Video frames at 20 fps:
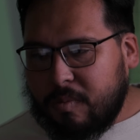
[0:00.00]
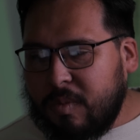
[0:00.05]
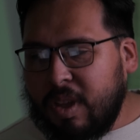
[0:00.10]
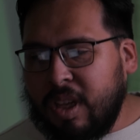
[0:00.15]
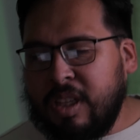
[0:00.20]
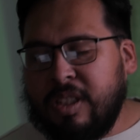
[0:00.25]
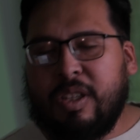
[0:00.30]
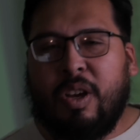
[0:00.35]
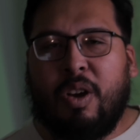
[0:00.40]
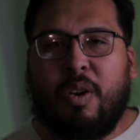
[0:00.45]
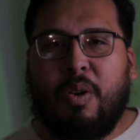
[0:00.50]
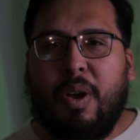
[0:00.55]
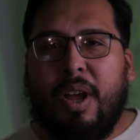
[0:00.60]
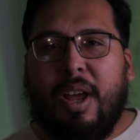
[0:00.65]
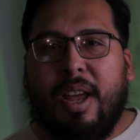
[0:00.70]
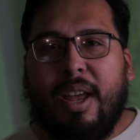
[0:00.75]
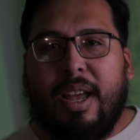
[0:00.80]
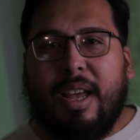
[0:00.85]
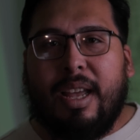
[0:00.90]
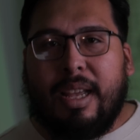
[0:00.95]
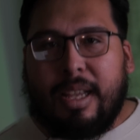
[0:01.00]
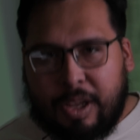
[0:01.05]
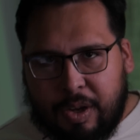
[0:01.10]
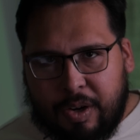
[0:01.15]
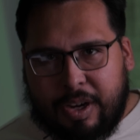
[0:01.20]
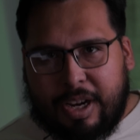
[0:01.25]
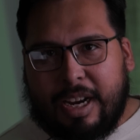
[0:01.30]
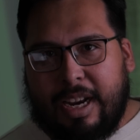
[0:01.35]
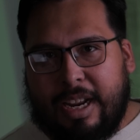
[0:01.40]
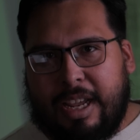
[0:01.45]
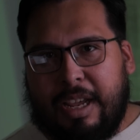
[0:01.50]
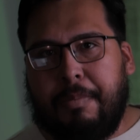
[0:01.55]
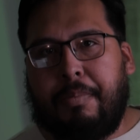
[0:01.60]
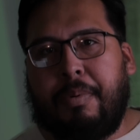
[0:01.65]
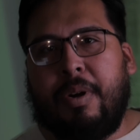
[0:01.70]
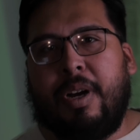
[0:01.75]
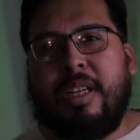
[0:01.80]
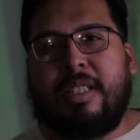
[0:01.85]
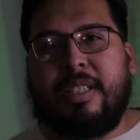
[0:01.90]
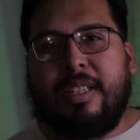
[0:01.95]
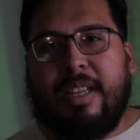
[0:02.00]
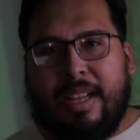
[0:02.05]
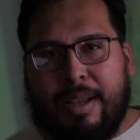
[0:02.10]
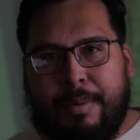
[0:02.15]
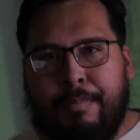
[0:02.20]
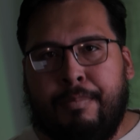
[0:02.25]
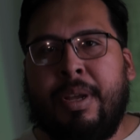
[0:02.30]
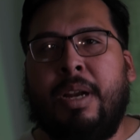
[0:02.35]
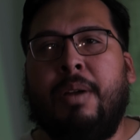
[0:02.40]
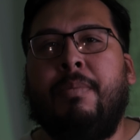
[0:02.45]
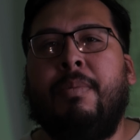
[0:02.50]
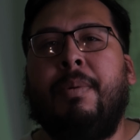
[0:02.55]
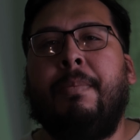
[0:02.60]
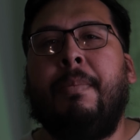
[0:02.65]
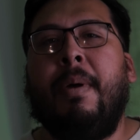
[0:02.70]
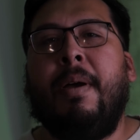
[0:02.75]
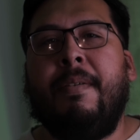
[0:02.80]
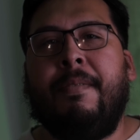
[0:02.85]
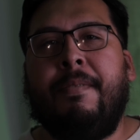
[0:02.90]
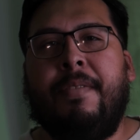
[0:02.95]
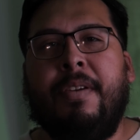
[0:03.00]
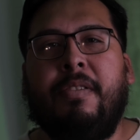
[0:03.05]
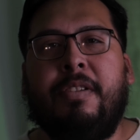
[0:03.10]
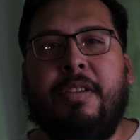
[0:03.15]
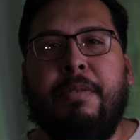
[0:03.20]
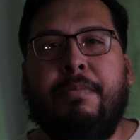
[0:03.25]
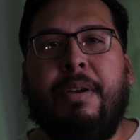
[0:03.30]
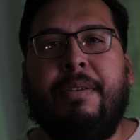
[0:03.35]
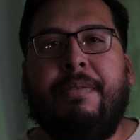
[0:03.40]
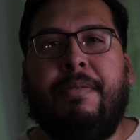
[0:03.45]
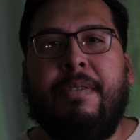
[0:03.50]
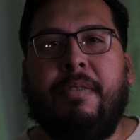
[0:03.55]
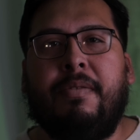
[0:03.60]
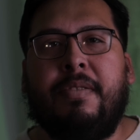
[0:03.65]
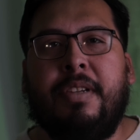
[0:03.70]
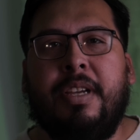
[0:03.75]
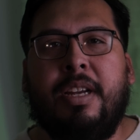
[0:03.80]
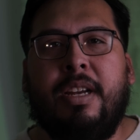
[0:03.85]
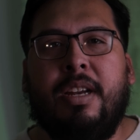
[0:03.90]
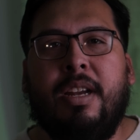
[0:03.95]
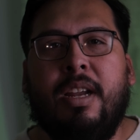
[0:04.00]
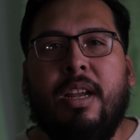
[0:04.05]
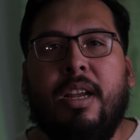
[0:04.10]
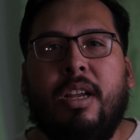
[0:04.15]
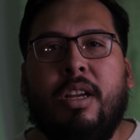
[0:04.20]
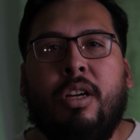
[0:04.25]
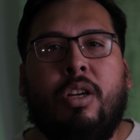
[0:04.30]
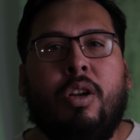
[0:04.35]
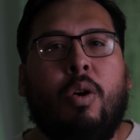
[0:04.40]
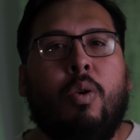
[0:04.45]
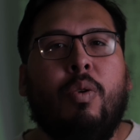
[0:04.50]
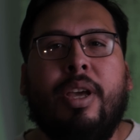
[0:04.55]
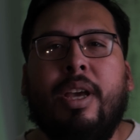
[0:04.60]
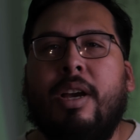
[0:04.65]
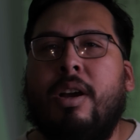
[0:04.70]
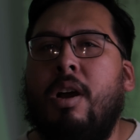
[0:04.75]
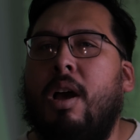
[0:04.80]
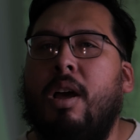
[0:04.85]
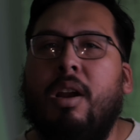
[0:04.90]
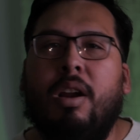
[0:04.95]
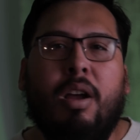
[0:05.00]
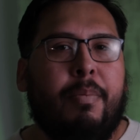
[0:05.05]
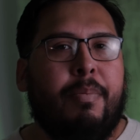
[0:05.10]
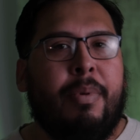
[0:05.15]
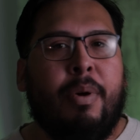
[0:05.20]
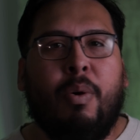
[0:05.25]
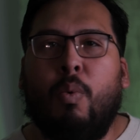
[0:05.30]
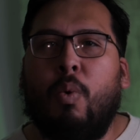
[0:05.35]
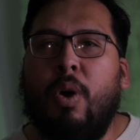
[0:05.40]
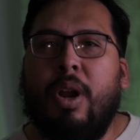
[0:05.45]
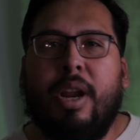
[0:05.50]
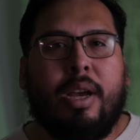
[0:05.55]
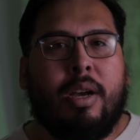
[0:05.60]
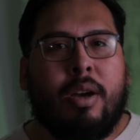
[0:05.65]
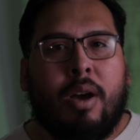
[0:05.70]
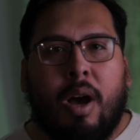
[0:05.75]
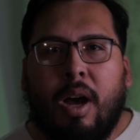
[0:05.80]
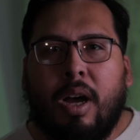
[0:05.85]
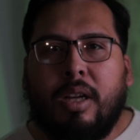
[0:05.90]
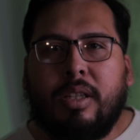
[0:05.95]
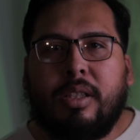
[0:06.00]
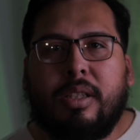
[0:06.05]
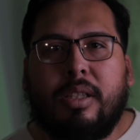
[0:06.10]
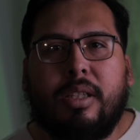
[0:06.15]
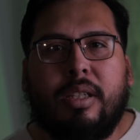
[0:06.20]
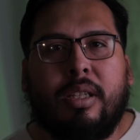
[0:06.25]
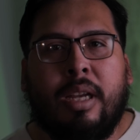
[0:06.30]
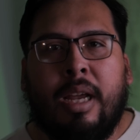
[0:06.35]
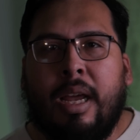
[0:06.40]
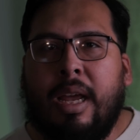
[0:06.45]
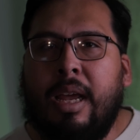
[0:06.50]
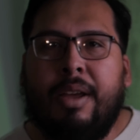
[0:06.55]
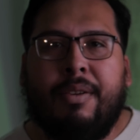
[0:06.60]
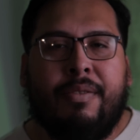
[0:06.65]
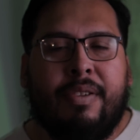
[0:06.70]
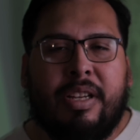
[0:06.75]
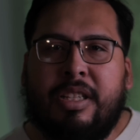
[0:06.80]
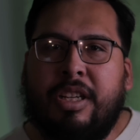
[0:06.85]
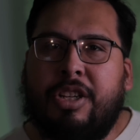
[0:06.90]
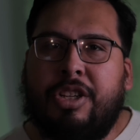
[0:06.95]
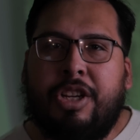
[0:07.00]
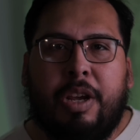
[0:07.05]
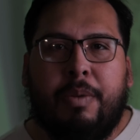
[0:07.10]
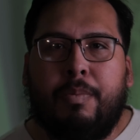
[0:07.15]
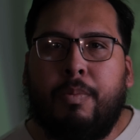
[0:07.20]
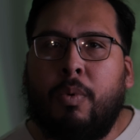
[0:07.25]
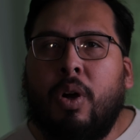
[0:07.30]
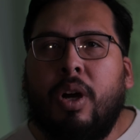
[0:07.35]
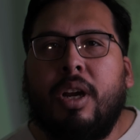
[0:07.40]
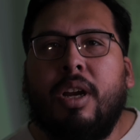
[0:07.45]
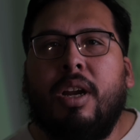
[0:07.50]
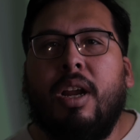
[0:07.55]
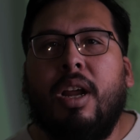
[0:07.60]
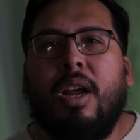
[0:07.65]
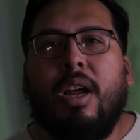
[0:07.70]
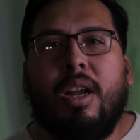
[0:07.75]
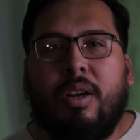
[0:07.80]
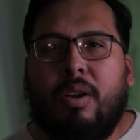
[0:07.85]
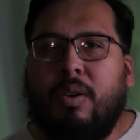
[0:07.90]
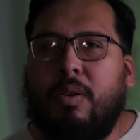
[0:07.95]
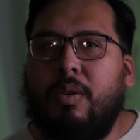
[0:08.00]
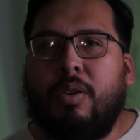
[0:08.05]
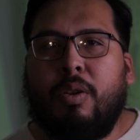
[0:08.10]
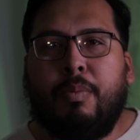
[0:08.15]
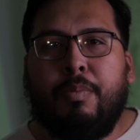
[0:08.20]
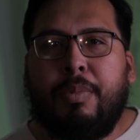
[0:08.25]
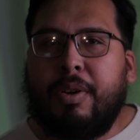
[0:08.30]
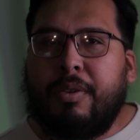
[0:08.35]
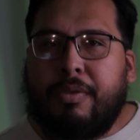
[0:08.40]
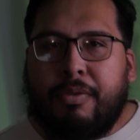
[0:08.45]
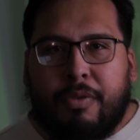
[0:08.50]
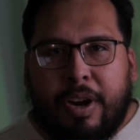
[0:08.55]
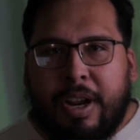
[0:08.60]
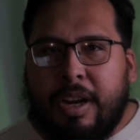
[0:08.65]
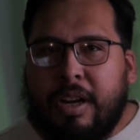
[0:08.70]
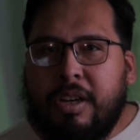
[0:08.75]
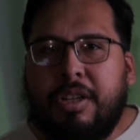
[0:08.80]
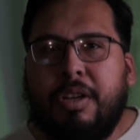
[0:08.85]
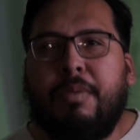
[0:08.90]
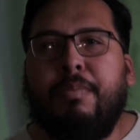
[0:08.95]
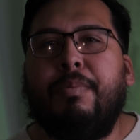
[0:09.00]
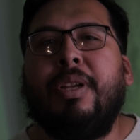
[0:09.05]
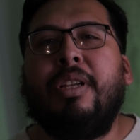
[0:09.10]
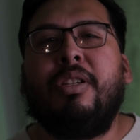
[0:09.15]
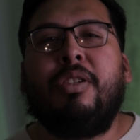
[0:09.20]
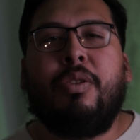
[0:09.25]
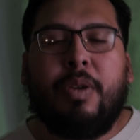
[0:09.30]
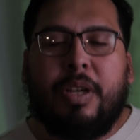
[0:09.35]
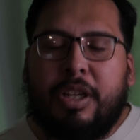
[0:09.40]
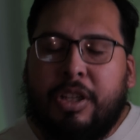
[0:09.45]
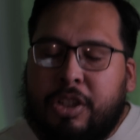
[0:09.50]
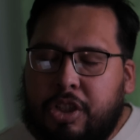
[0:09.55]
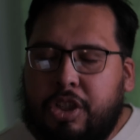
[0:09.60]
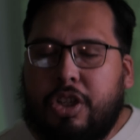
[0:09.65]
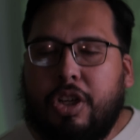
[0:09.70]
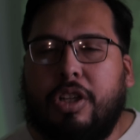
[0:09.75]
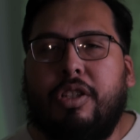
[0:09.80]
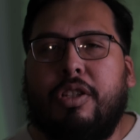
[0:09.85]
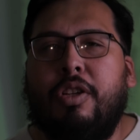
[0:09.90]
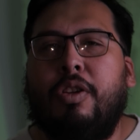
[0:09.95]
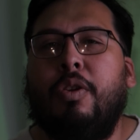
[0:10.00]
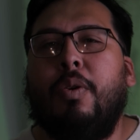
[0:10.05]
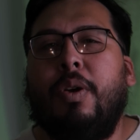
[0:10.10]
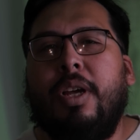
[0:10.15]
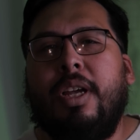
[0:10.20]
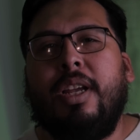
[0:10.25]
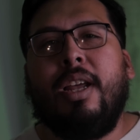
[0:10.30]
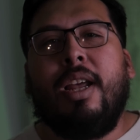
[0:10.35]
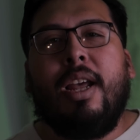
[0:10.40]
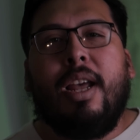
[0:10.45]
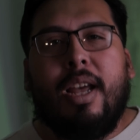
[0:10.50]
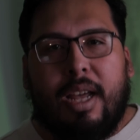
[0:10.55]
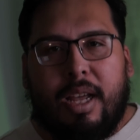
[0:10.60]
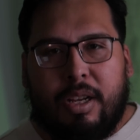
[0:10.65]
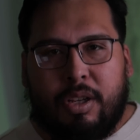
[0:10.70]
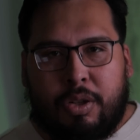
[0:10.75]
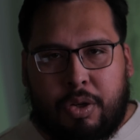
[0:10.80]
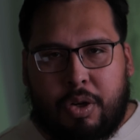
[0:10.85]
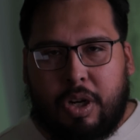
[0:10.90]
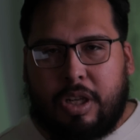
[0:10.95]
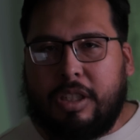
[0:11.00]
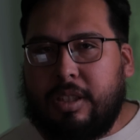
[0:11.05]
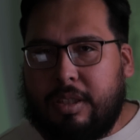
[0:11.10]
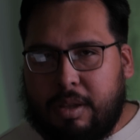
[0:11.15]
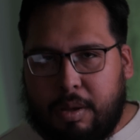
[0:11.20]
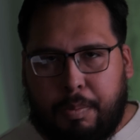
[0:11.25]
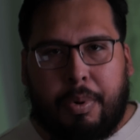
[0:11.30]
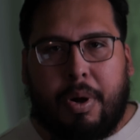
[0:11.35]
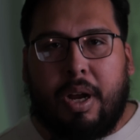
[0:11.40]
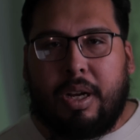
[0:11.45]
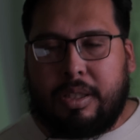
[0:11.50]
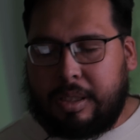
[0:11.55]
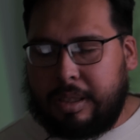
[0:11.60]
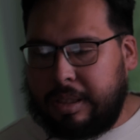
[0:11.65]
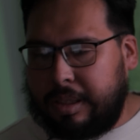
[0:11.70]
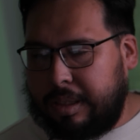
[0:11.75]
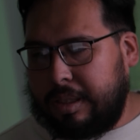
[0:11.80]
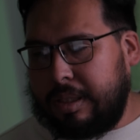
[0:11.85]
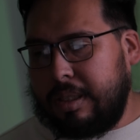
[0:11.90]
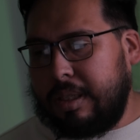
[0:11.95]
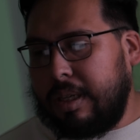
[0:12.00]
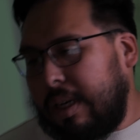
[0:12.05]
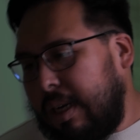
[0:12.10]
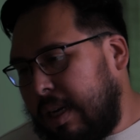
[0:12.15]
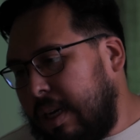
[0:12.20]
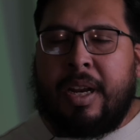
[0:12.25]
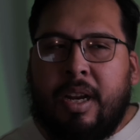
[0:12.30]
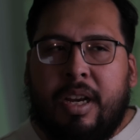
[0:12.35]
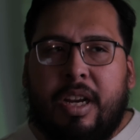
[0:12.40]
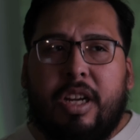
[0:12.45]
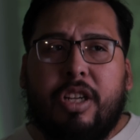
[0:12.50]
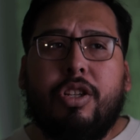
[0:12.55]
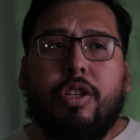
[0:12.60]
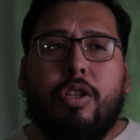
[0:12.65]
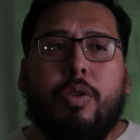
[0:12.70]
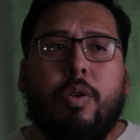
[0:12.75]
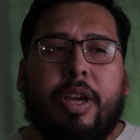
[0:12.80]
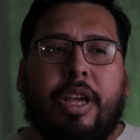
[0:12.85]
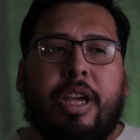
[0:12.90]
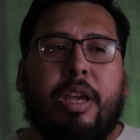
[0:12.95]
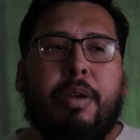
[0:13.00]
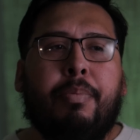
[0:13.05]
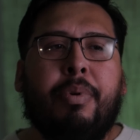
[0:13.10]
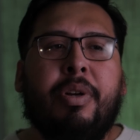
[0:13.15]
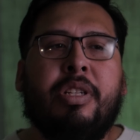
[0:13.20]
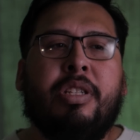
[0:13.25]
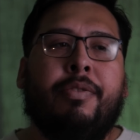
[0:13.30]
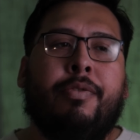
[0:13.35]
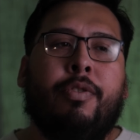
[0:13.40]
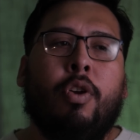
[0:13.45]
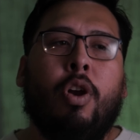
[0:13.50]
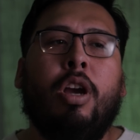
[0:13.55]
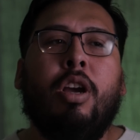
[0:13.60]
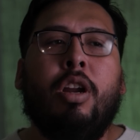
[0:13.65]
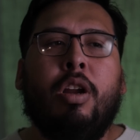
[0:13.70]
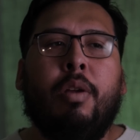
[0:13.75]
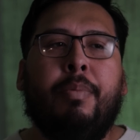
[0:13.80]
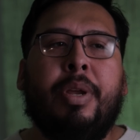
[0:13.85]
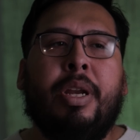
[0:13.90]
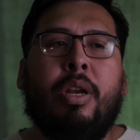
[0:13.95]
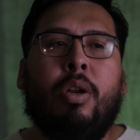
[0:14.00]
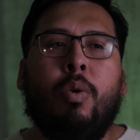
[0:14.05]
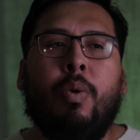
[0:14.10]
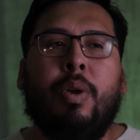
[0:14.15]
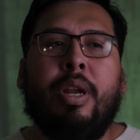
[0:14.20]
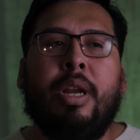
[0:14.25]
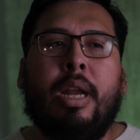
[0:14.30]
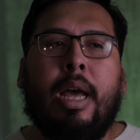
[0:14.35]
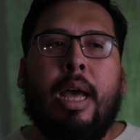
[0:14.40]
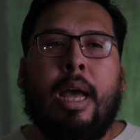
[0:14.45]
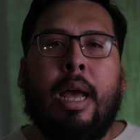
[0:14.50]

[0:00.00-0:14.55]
So you need a heat press, minimum 15 by 15. Don't get caught up on what it costs. If it's a cheap one, don't be afraid to jump into it. Just do it. Trust the process. In addition to a heat press, if you are going to be doing